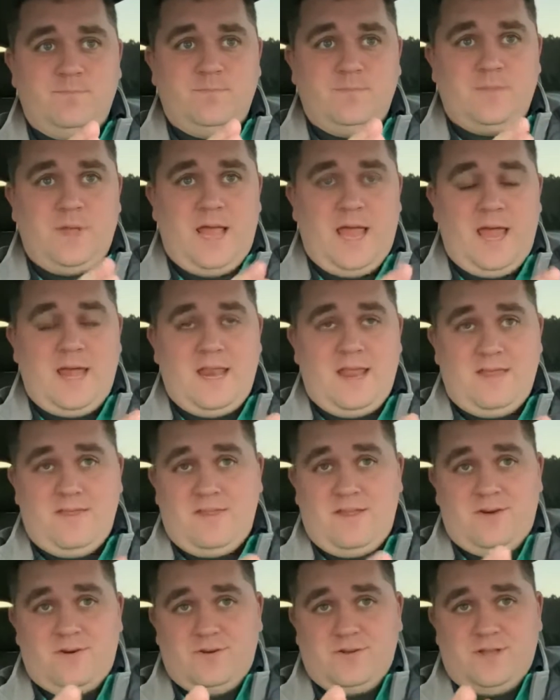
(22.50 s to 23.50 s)

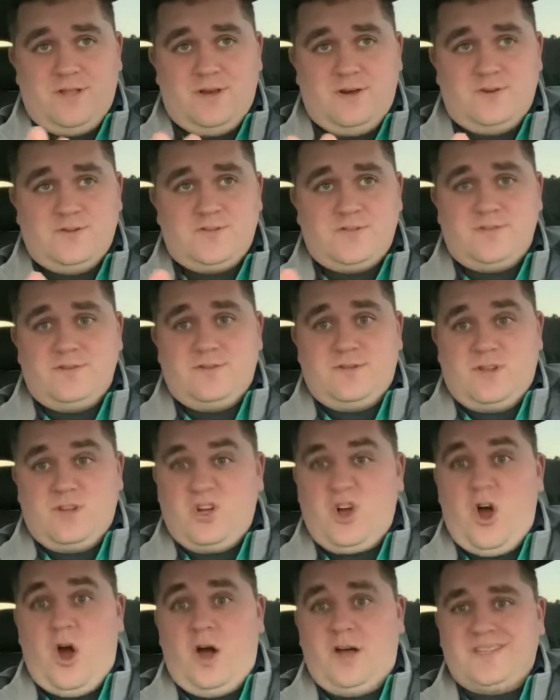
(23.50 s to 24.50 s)
there's
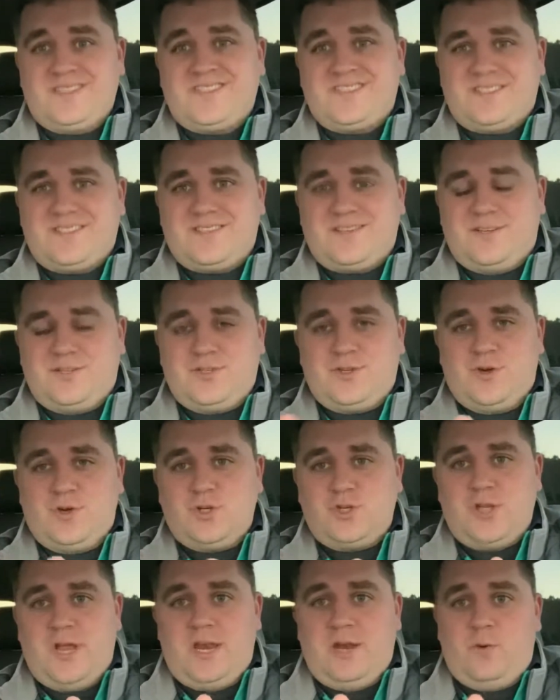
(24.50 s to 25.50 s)
costs
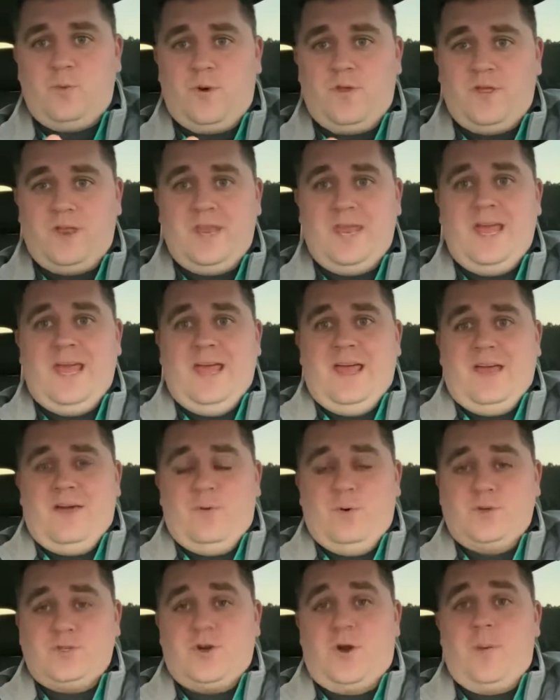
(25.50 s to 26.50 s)
associated with it,
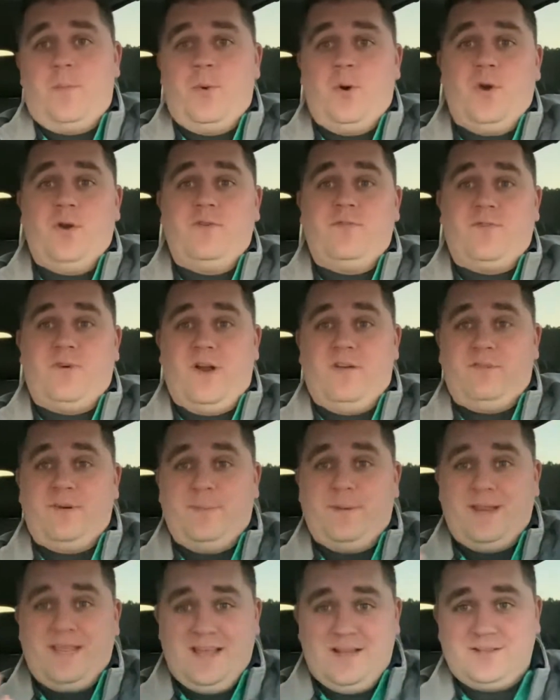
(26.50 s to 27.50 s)
which are a burden for
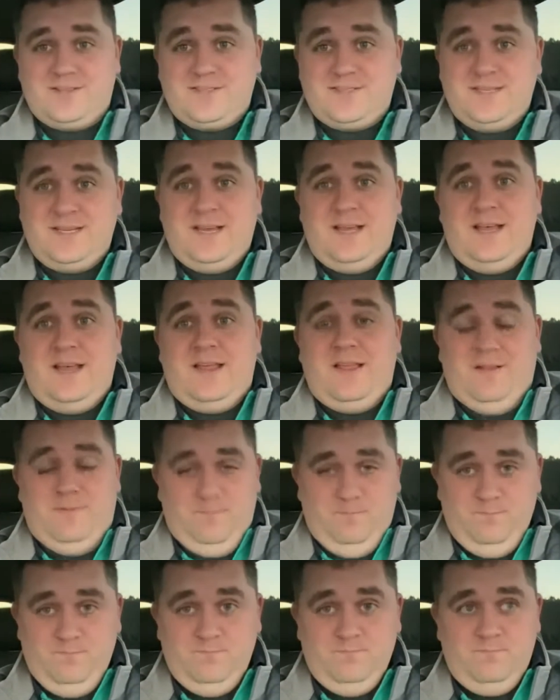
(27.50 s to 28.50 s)
everybody else
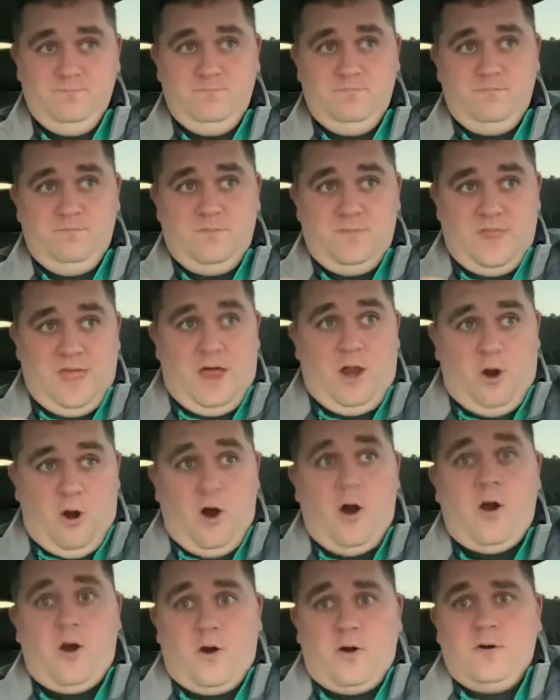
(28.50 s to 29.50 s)
that
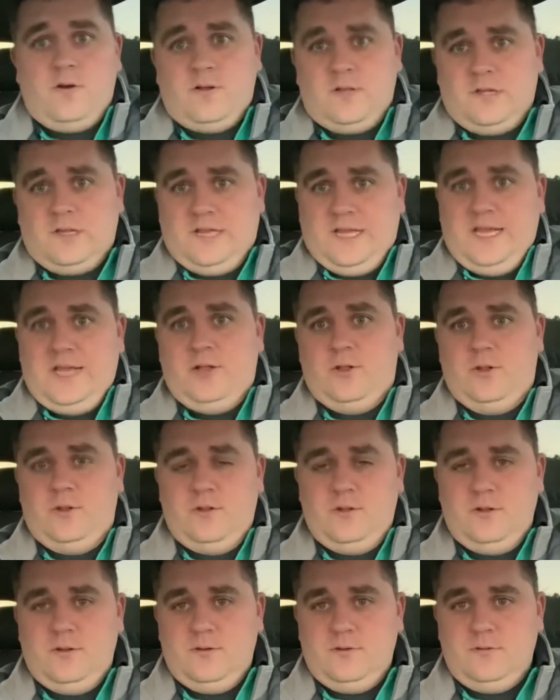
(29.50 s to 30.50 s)
are
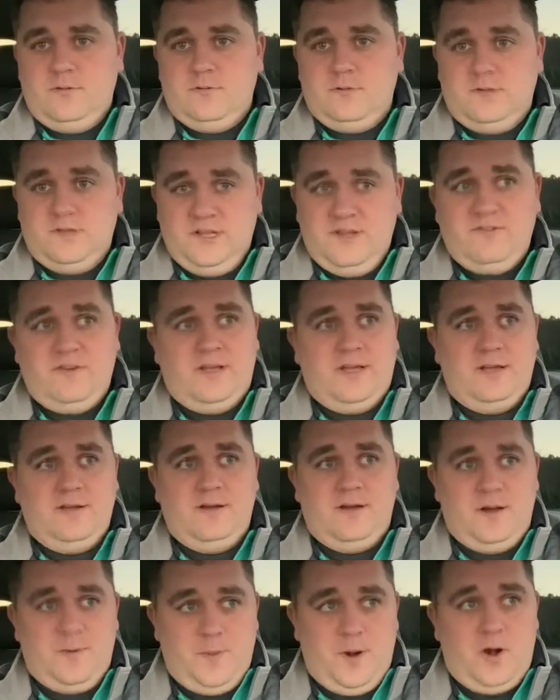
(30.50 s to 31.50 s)
legal living
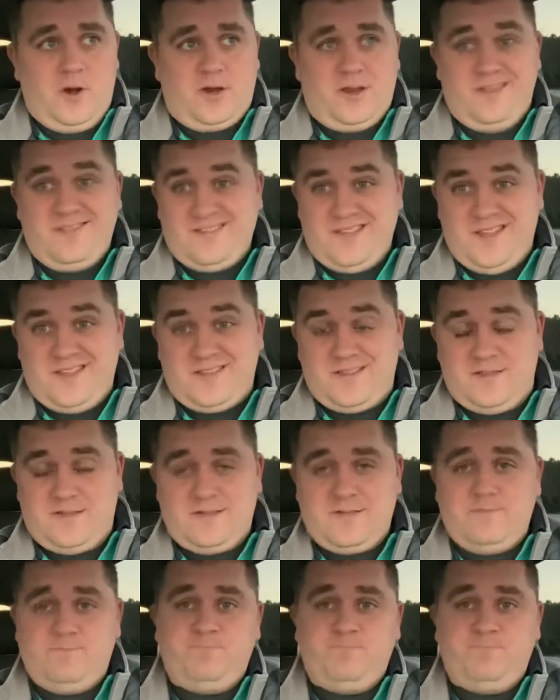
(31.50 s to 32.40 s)
American citizens.